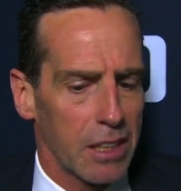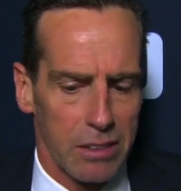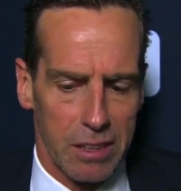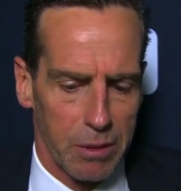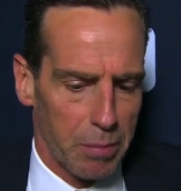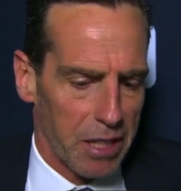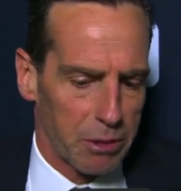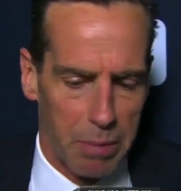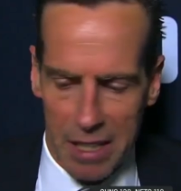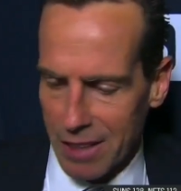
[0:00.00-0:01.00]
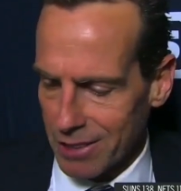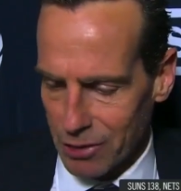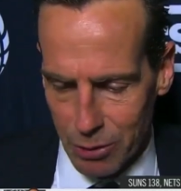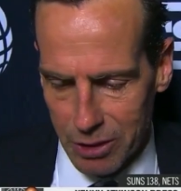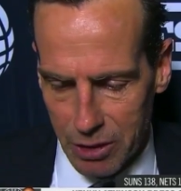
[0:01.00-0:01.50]
He'll, he'll bounce back.
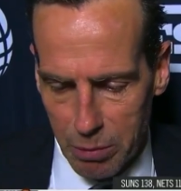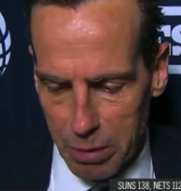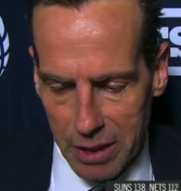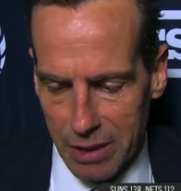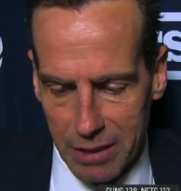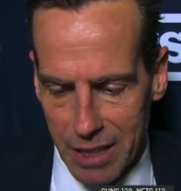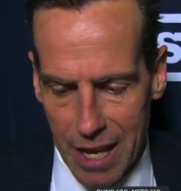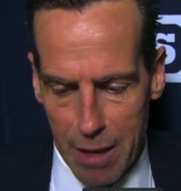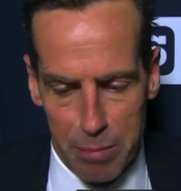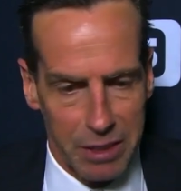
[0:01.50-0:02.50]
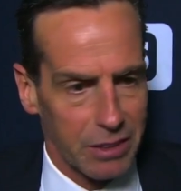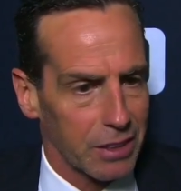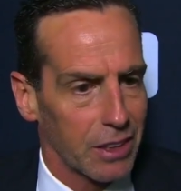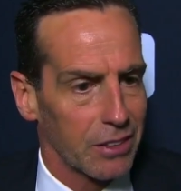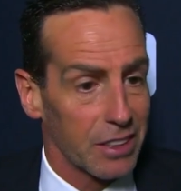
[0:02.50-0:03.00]
He's a really good player. That happens.
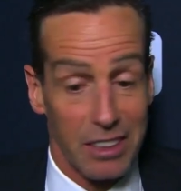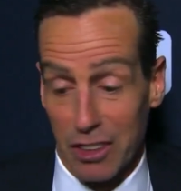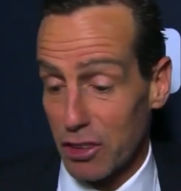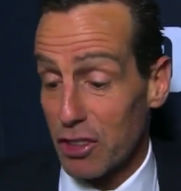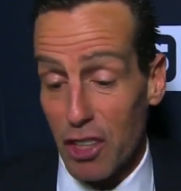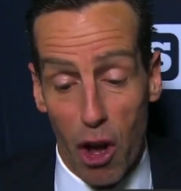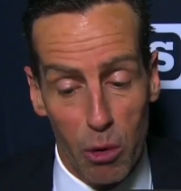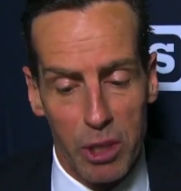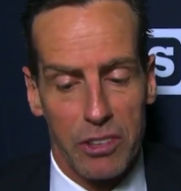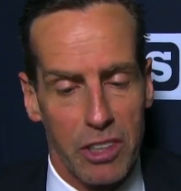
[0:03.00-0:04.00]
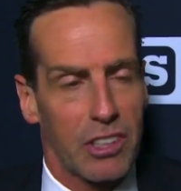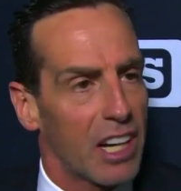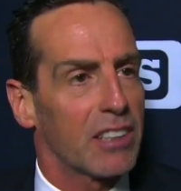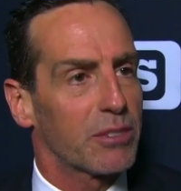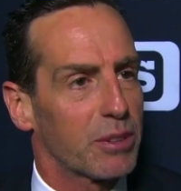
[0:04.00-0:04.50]
You know, the, the, always the
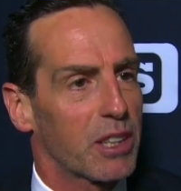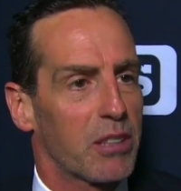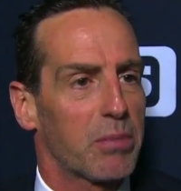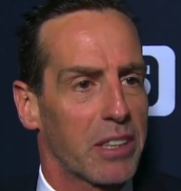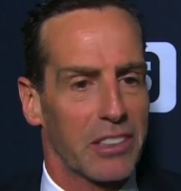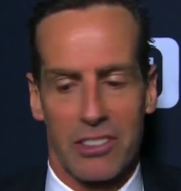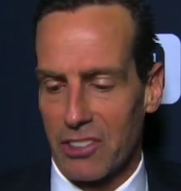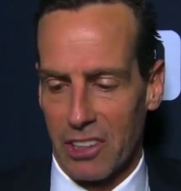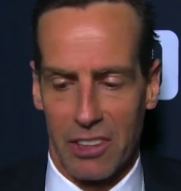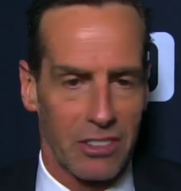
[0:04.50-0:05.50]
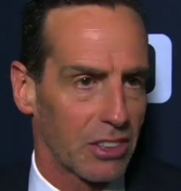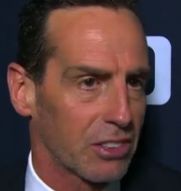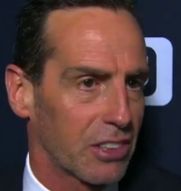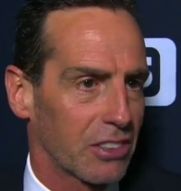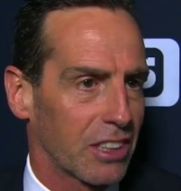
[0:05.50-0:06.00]
challenge for young players is a
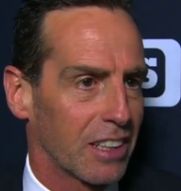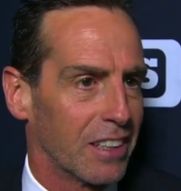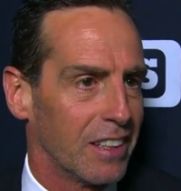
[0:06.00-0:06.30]
consistency.